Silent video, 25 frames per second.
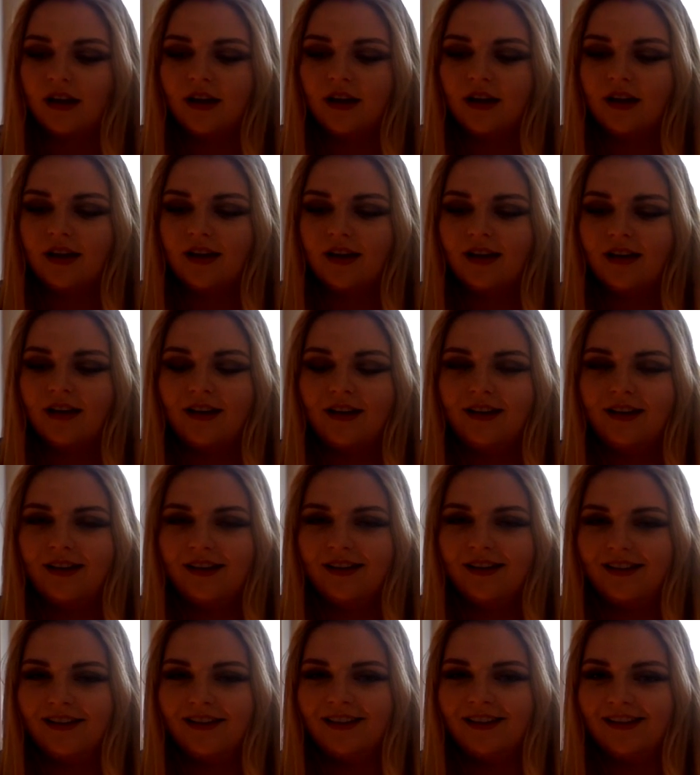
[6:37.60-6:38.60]
Ever
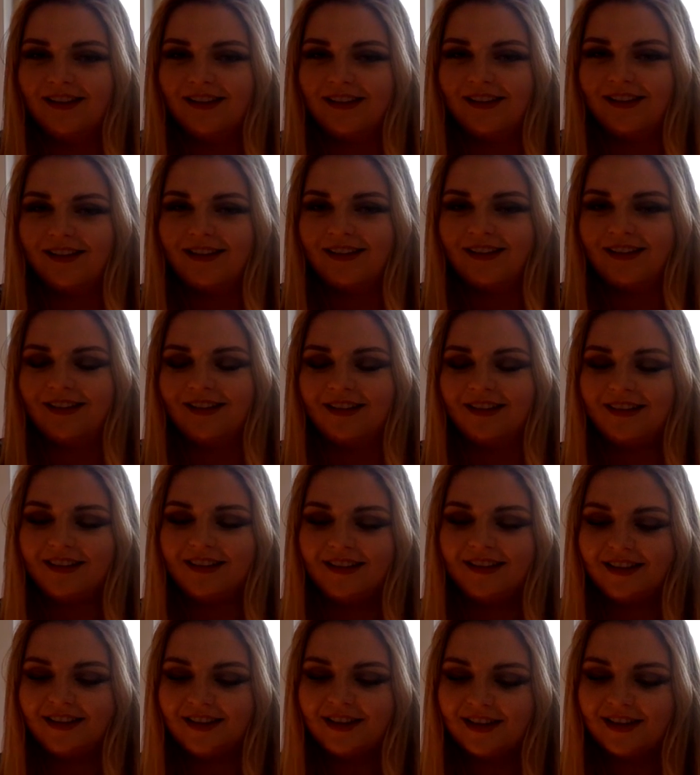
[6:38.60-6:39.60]
and at the moment.
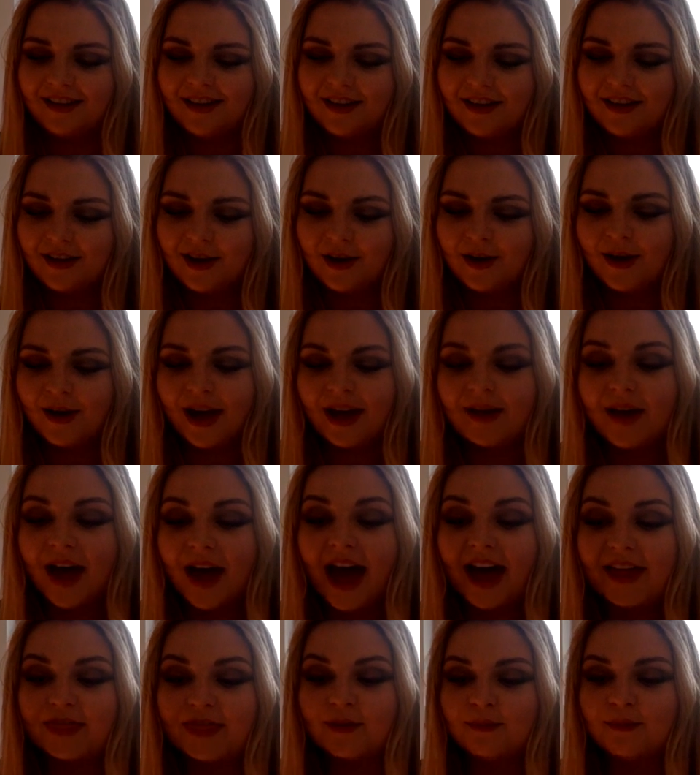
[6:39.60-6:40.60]
Okay,
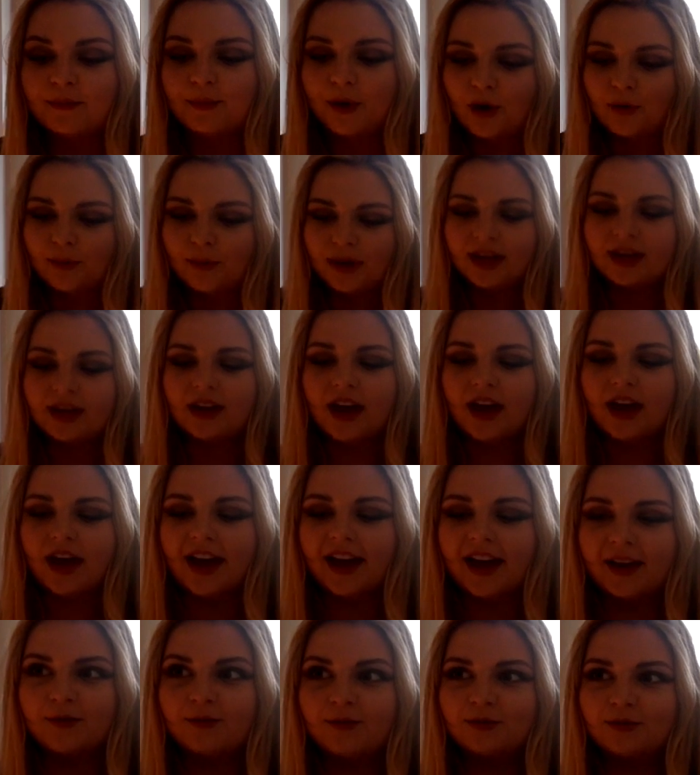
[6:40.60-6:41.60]
at the moment,
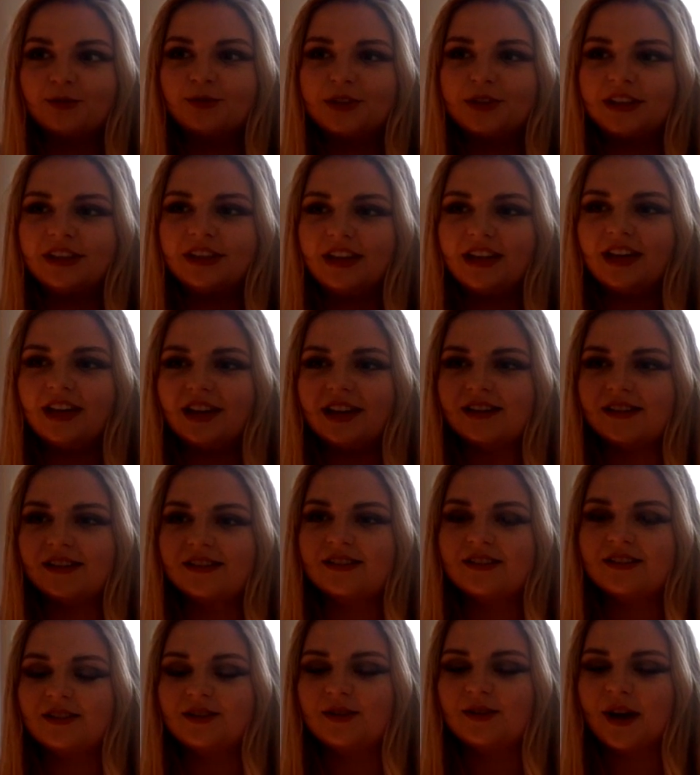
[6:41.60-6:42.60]
I'm really
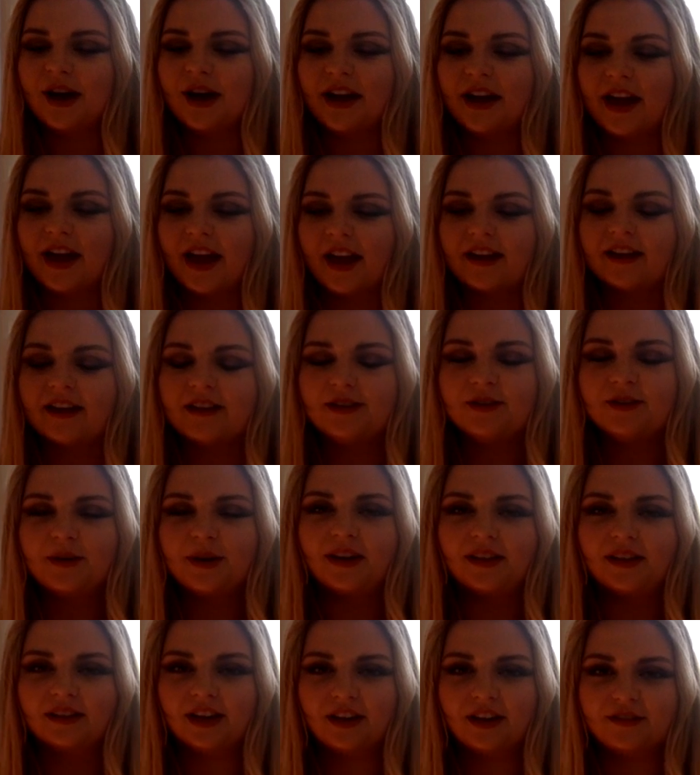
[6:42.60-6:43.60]
into I Hate You,
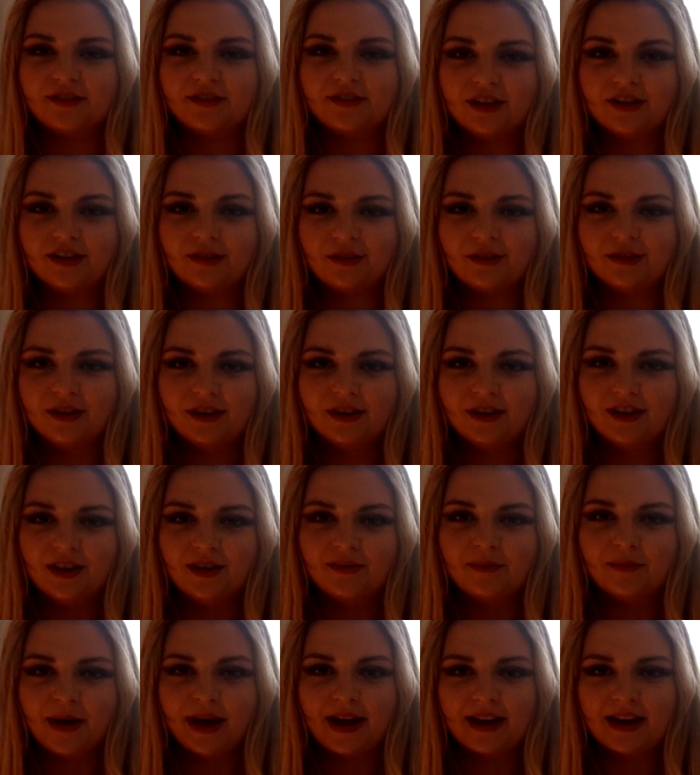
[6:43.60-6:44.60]
I Love You
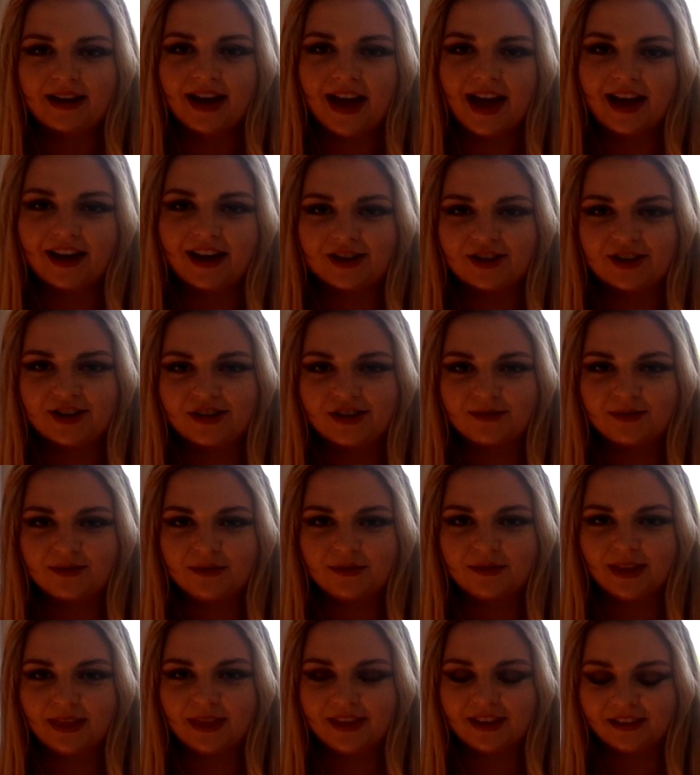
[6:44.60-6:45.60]
by gnash
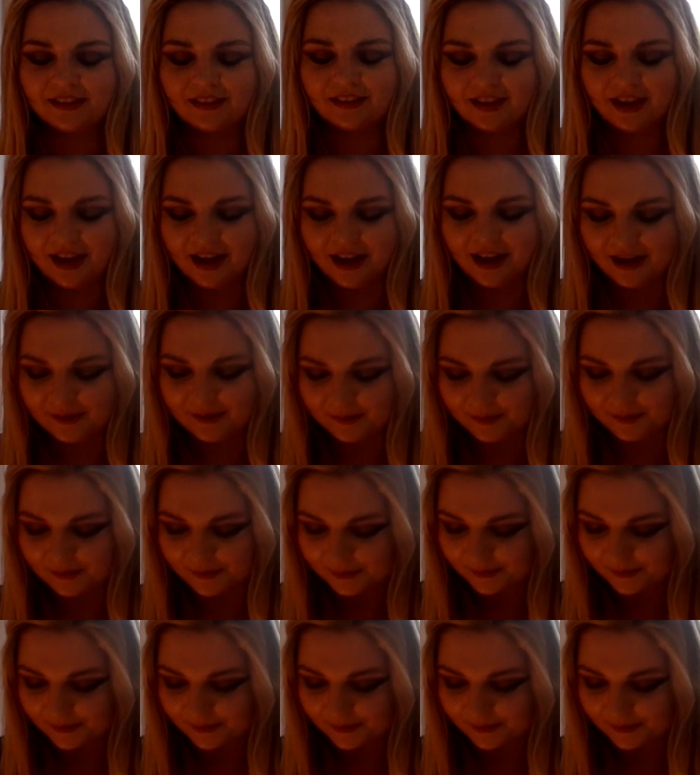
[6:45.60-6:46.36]
with uh, um,